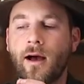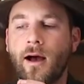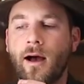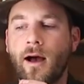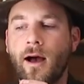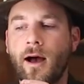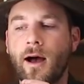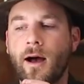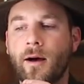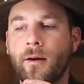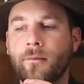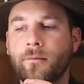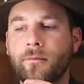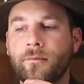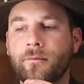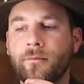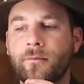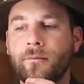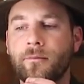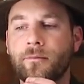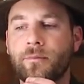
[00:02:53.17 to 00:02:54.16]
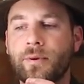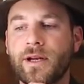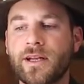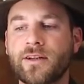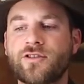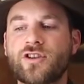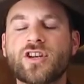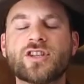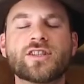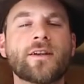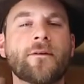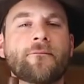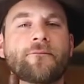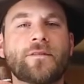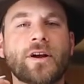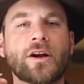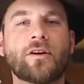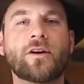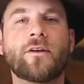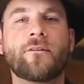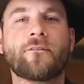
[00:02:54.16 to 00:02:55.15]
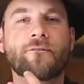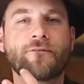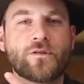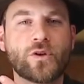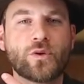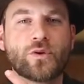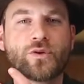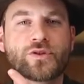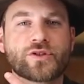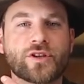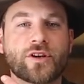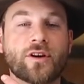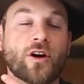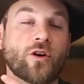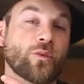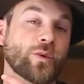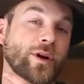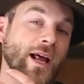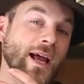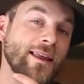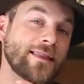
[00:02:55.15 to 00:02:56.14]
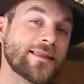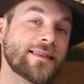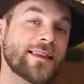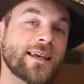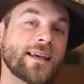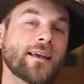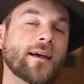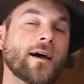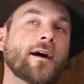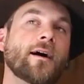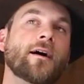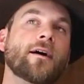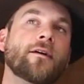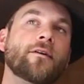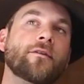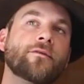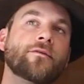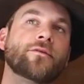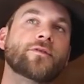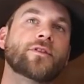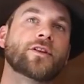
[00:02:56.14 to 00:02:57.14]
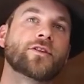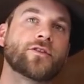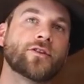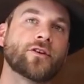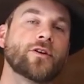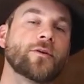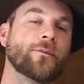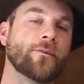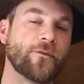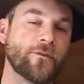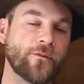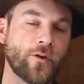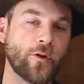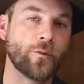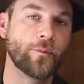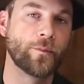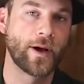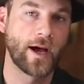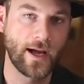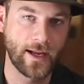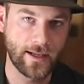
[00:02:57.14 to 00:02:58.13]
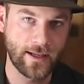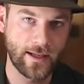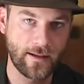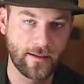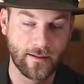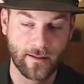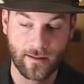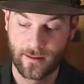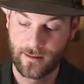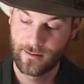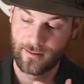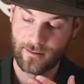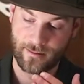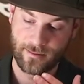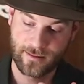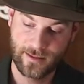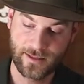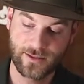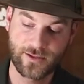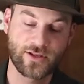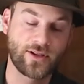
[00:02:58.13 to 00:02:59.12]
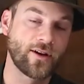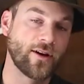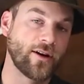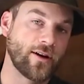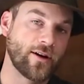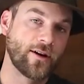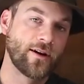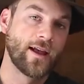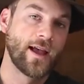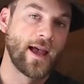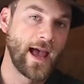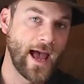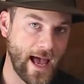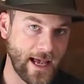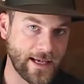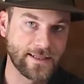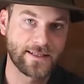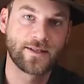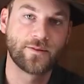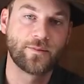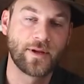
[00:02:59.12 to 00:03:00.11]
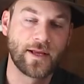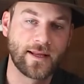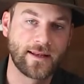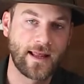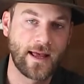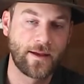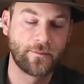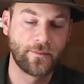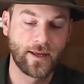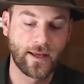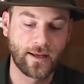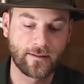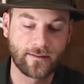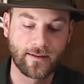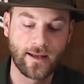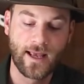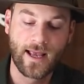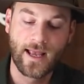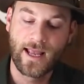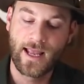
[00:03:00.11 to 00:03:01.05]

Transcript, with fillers: Um, but it's just a very full cigar. When I think of the term full body, this cigar has to be in that mix.